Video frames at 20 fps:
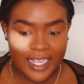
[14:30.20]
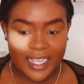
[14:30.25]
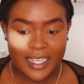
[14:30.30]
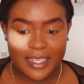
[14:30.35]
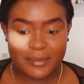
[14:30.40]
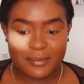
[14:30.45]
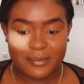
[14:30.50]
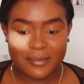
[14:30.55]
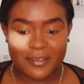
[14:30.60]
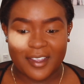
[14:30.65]

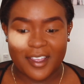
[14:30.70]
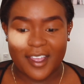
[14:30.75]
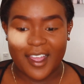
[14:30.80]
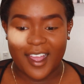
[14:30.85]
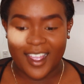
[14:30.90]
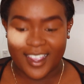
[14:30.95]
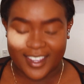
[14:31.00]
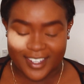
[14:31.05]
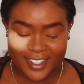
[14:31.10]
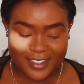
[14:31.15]
I'm
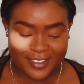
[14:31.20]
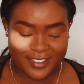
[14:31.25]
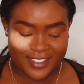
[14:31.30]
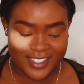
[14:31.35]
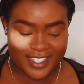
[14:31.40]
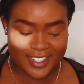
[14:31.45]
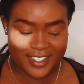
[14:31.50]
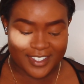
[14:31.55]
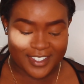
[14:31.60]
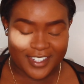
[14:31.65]
kind of
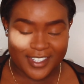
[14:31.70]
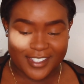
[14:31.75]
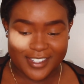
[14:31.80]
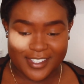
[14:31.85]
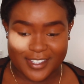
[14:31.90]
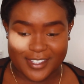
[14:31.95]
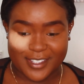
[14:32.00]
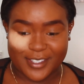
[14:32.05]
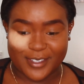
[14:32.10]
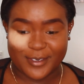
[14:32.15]
scared because
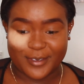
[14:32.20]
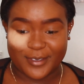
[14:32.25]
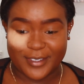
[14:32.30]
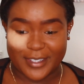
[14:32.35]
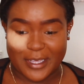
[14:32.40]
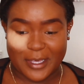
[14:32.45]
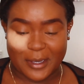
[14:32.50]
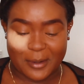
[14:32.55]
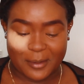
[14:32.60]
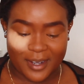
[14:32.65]
this is
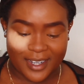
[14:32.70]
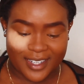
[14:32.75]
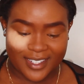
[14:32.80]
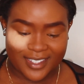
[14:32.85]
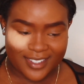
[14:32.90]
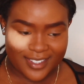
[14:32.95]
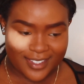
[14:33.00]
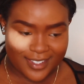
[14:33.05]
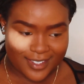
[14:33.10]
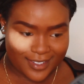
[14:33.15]
really
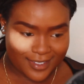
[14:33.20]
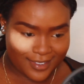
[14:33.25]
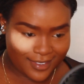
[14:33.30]
white.